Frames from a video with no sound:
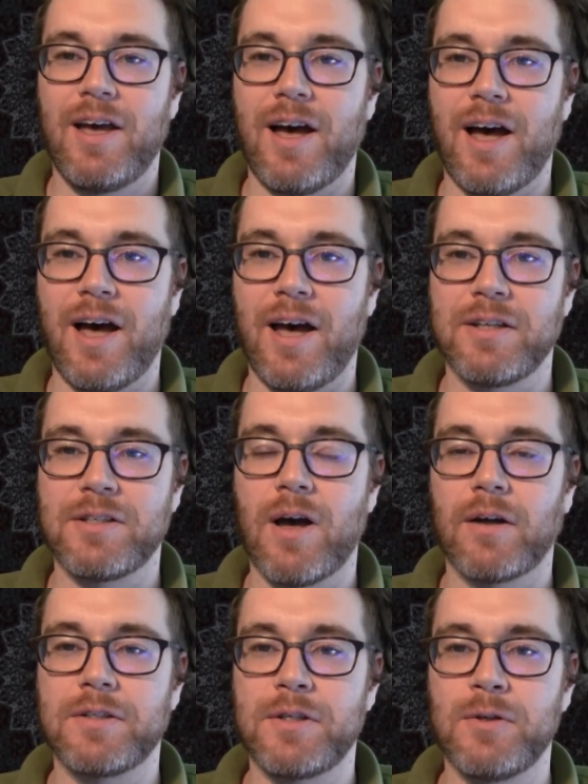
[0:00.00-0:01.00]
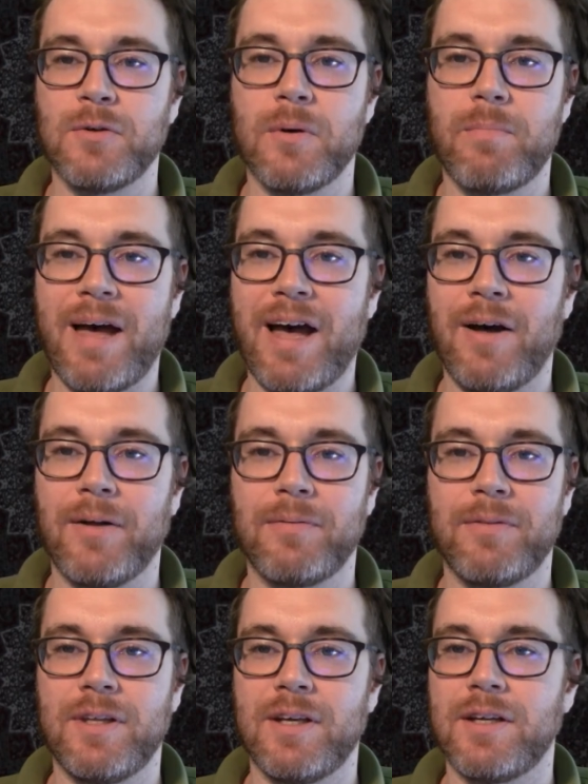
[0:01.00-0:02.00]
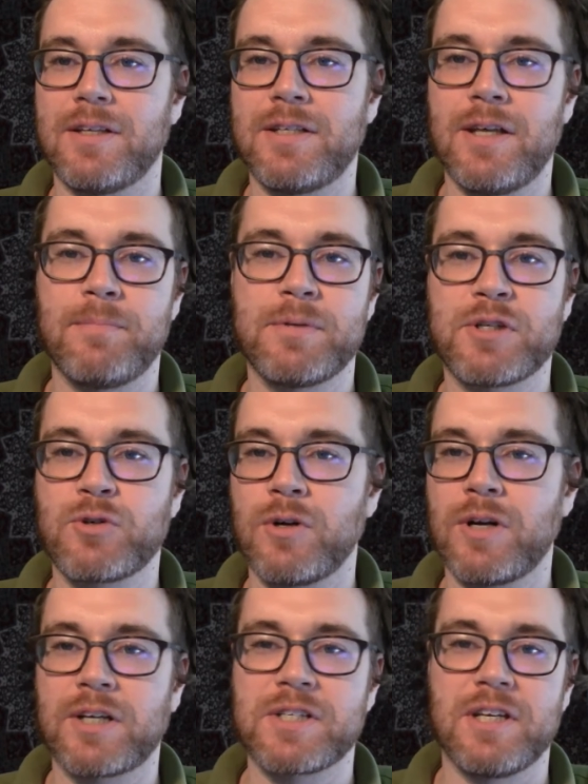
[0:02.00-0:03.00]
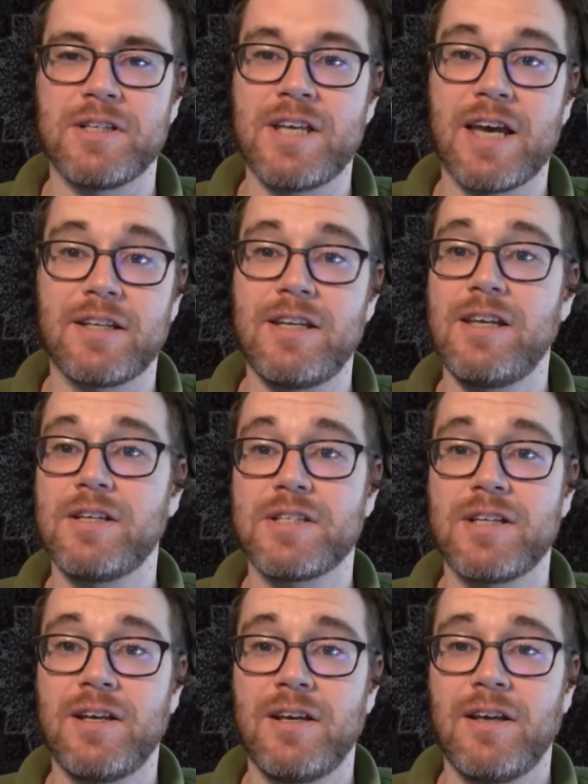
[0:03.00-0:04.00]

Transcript: I talk to you about the tips, tricks, and techniques